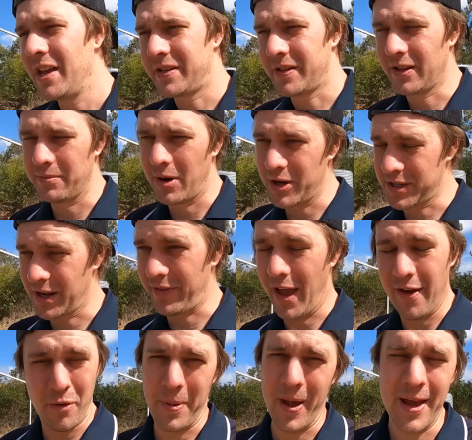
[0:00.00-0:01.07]
Still the most I've
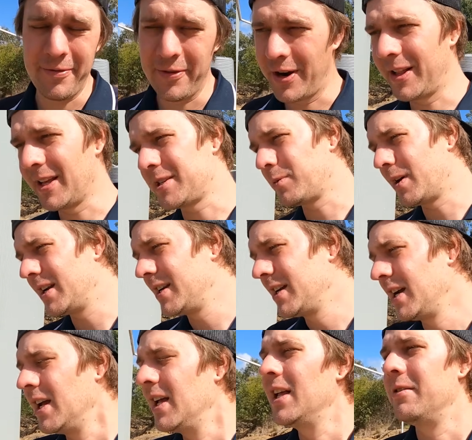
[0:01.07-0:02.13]
ever paid for an LS1,
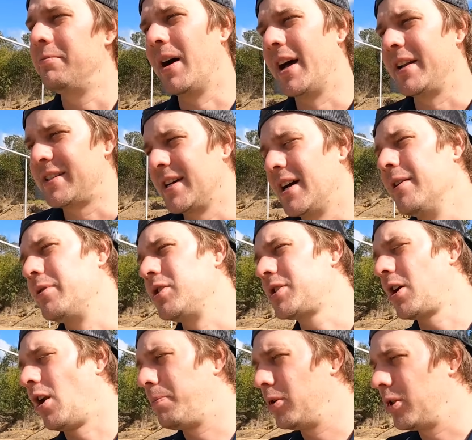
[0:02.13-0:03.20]
but we're
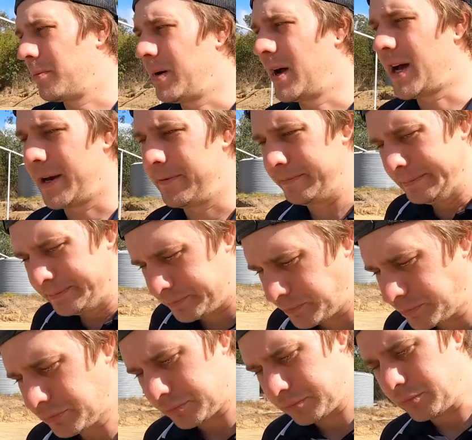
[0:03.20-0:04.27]
just gonna pull it apart,
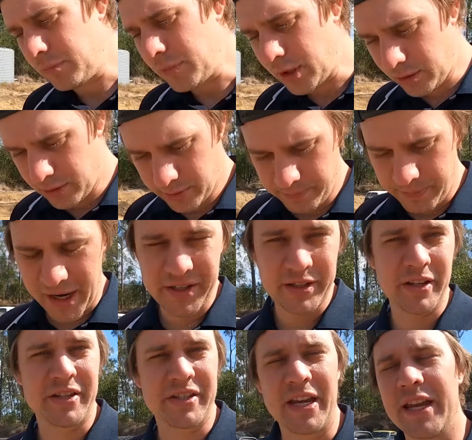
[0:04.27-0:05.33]

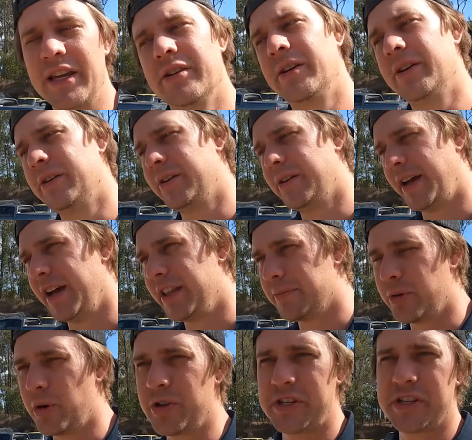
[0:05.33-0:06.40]
basically see how the
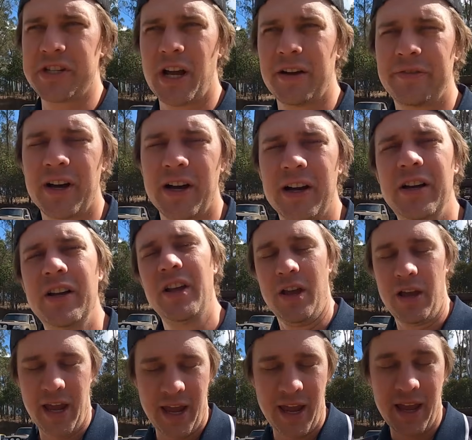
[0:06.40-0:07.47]
bores and stuff are,
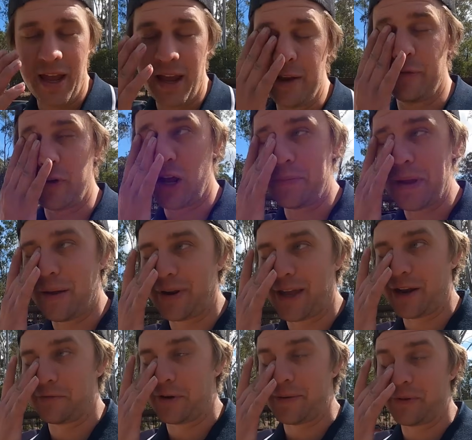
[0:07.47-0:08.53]
if we're going to be able to
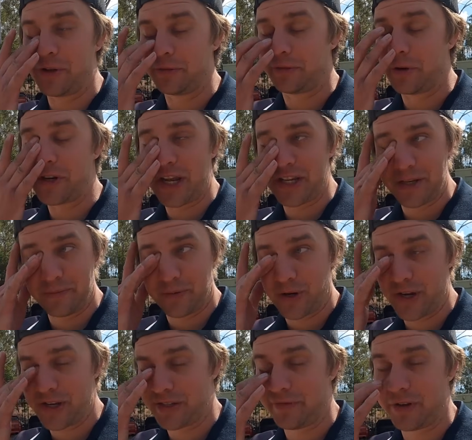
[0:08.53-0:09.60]
get it rebuilt for a decent
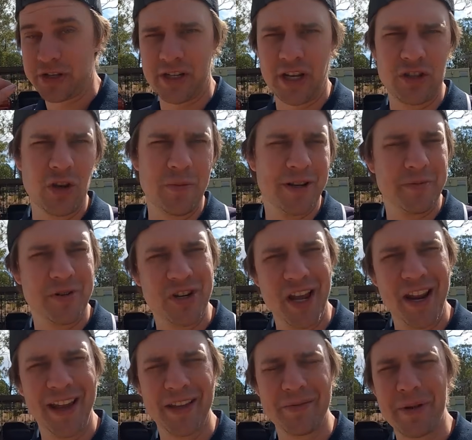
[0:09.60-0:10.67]
price, if it doesn't need too much
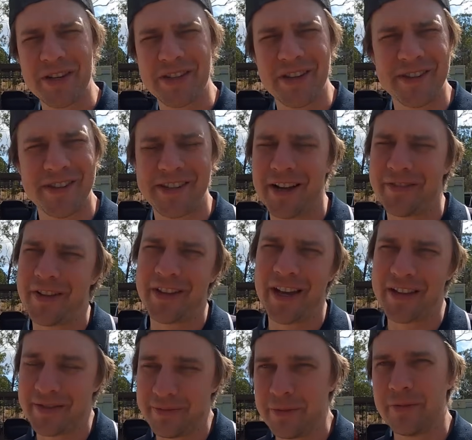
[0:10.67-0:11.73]
machining and pistons and stuff like
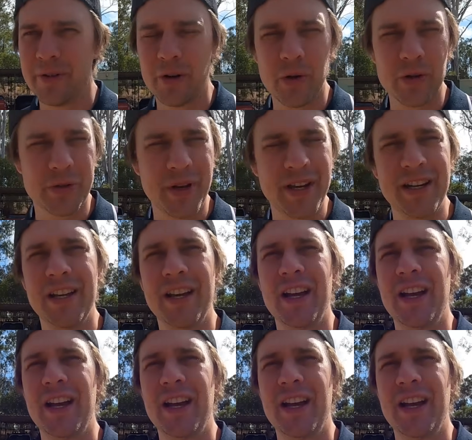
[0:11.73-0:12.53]
that, all sweet.